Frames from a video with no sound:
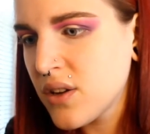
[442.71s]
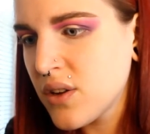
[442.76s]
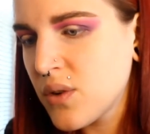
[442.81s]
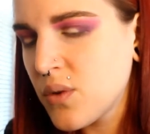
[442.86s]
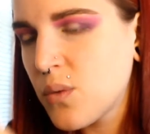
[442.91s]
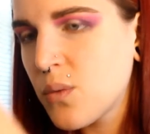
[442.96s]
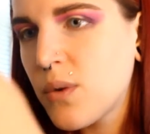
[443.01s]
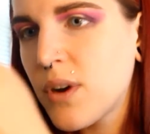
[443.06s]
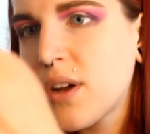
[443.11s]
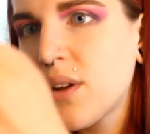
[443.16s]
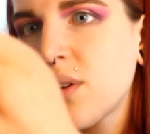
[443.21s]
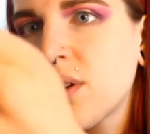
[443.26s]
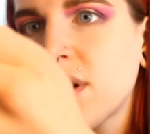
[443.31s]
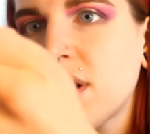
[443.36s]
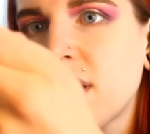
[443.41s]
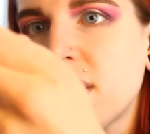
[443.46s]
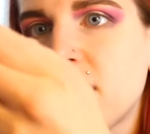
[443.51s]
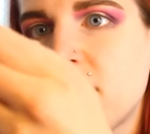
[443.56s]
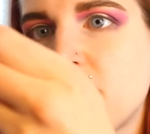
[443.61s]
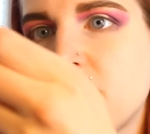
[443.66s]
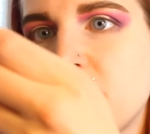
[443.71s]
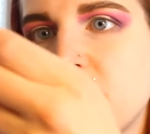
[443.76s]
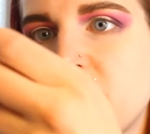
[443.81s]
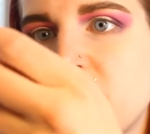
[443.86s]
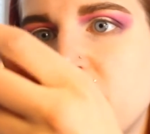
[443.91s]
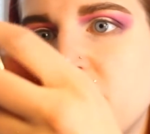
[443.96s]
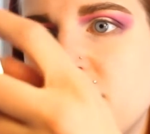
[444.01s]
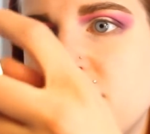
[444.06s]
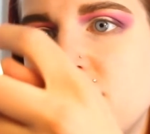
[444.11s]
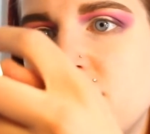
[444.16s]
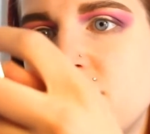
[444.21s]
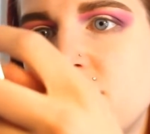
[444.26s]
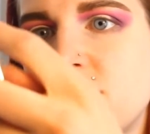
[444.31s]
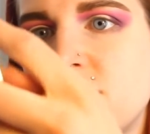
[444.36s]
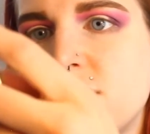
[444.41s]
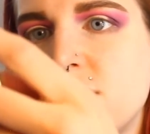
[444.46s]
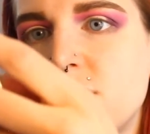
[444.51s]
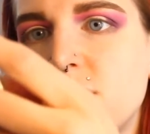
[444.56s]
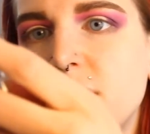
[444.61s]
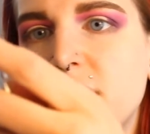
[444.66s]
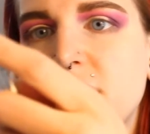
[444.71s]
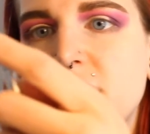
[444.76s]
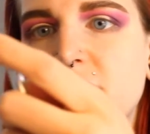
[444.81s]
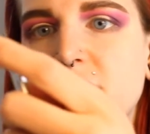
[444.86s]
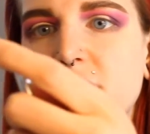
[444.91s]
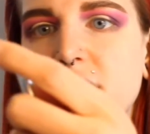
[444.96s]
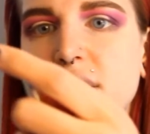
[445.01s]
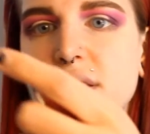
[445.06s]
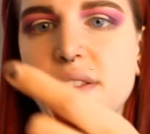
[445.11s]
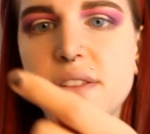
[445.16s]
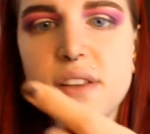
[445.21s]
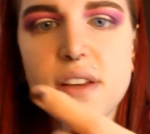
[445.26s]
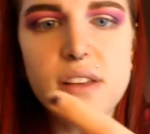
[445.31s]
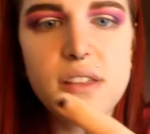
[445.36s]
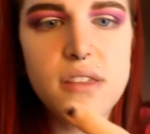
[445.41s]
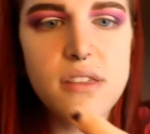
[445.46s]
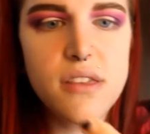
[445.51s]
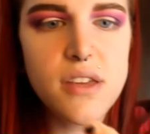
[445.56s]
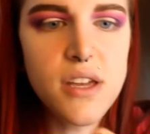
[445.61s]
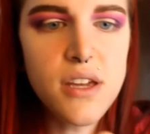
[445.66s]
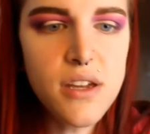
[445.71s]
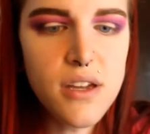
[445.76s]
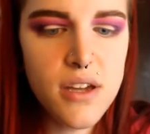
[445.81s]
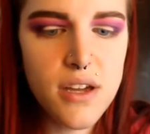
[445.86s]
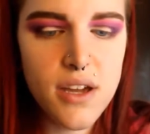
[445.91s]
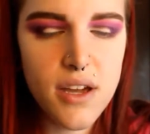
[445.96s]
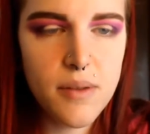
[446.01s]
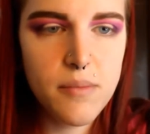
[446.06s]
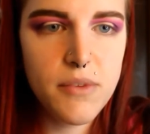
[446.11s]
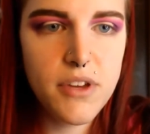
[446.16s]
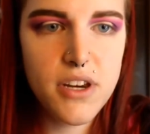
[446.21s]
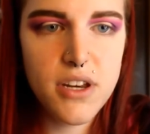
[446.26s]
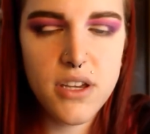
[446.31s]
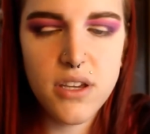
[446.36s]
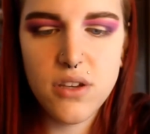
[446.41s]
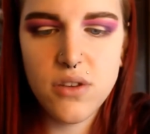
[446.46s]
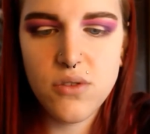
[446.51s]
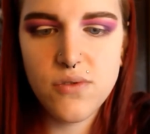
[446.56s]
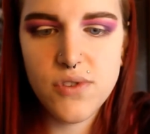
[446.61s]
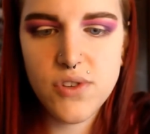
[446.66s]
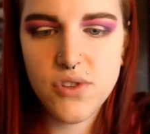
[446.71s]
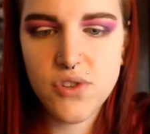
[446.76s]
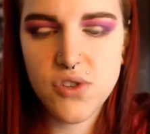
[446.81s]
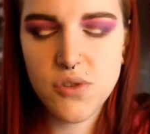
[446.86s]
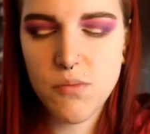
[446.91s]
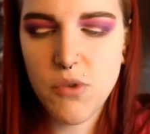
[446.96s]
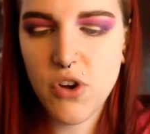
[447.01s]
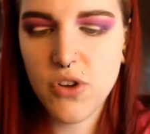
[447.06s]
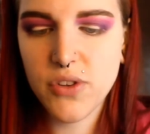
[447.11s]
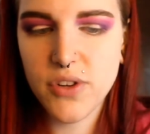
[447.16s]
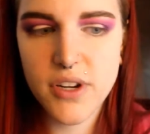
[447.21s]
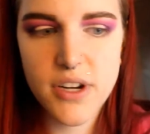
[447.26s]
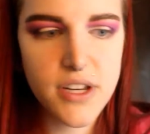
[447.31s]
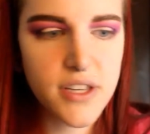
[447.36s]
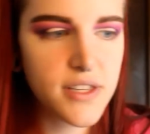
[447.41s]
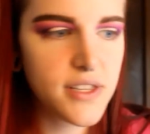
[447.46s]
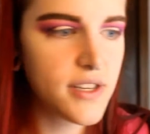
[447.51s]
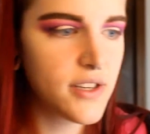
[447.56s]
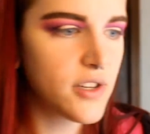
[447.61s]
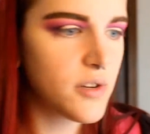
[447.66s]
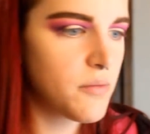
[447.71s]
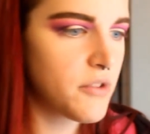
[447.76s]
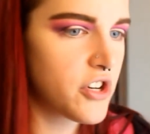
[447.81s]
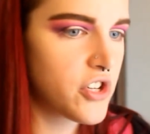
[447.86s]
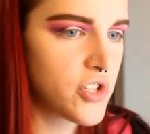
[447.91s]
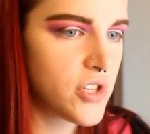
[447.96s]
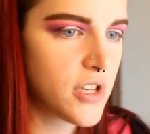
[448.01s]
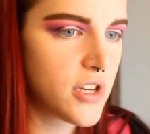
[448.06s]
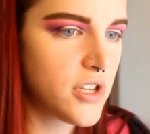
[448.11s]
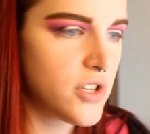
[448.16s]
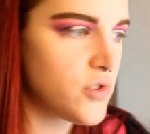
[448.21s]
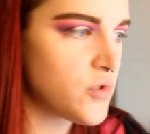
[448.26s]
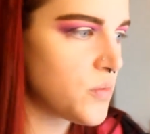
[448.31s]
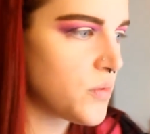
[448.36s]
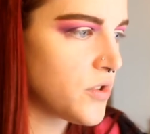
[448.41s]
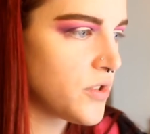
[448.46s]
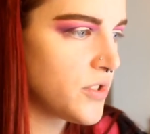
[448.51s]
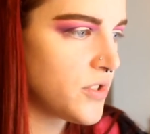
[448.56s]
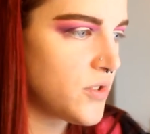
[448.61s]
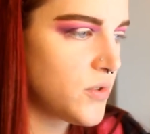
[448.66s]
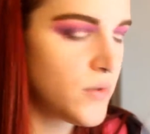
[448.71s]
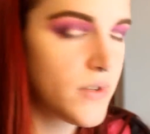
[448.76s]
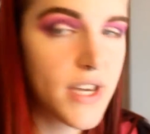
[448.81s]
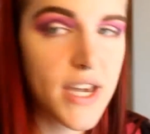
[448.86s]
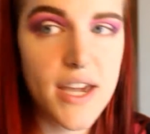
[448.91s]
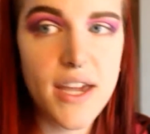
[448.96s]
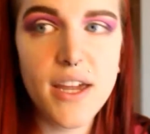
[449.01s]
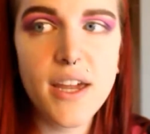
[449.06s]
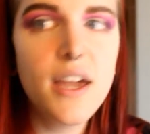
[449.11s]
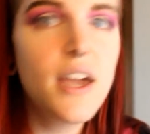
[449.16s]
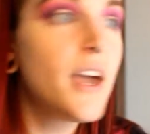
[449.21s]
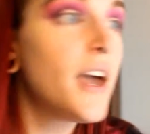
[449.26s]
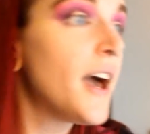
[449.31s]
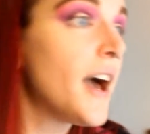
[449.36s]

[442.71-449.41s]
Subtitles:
what I'm going to do is I think I'm going to use a smaller concealer brush than usual today.